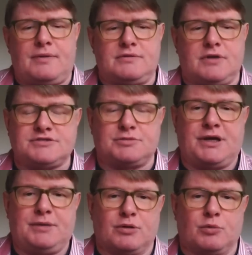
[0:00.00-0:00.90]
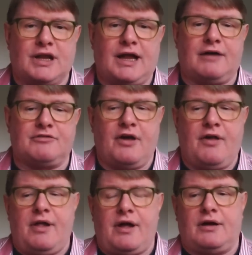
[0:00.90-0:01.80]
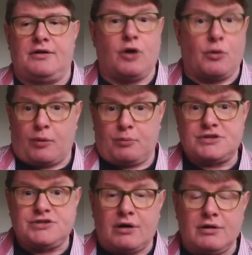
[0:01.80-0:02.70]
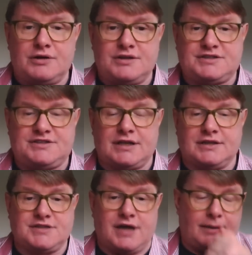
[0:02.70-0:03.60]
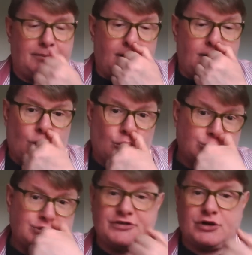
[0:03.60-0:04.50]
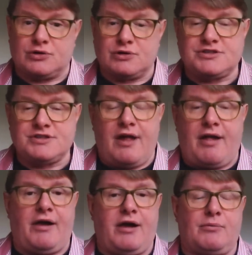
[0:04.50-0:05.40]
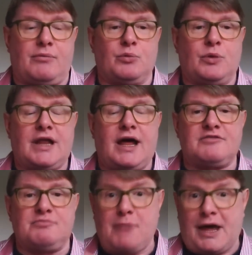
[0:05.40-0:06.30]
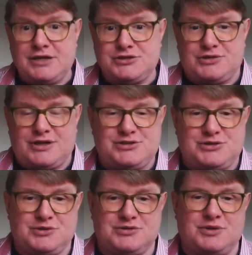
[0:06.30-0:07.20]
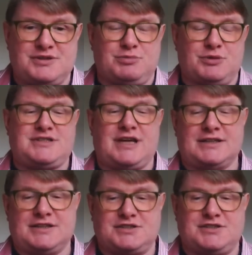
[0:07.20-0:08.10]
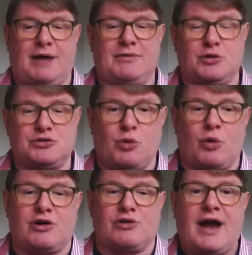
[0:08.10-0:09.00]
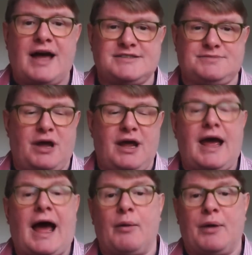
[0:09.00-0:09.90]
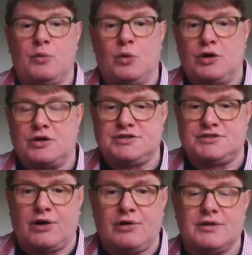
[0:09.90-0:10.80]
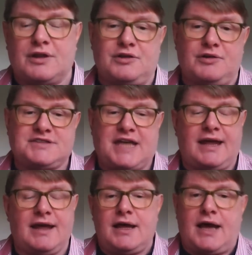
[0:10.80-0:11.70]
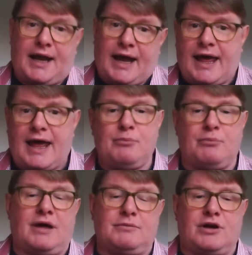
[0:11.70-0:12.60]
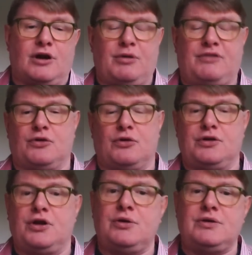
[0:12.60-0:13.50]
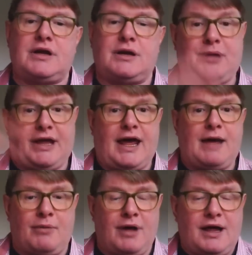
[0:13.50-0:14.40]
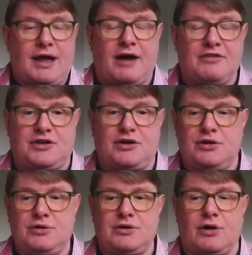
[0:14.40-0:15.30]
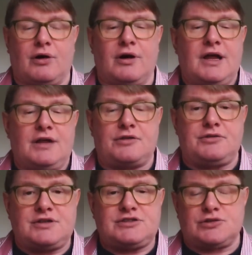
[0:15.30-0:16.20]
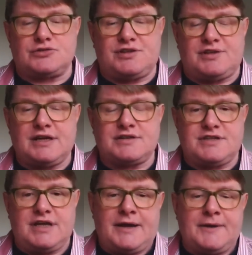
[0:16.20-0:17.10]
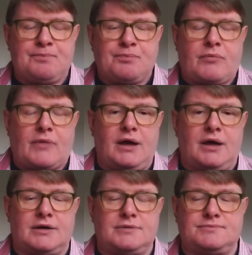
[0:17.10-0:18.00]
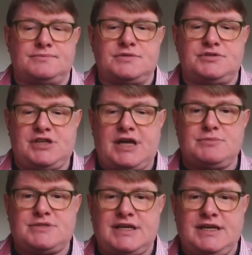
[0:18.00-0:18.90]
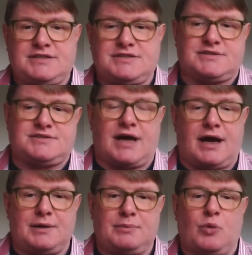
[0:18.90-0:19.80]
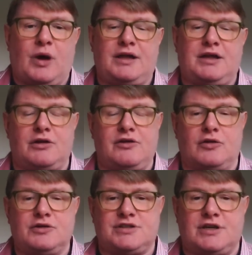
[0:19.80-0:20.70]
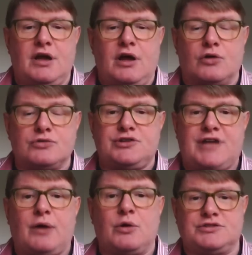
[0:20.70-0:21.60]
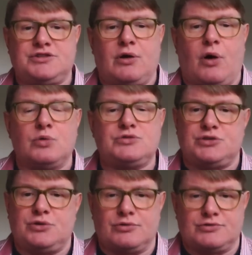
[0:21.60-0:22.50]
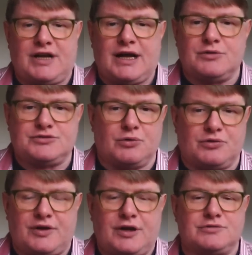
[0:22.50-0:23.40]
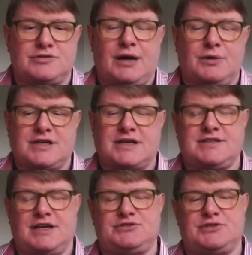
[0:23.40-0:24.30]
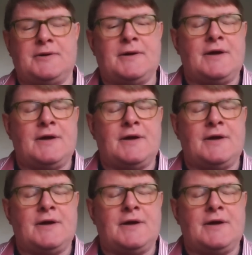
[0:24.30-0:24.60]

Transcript: lots of people will have no problem at all learning to tell the time. Others, of course, will have major issues with telling the time. They just won't grasp how it works at all, that there is an AM, before noon, and a PM afternoon, or that there is such a thing as the GMT time, where you got to 100 hours, 0200 hours, 0300 hours, etc.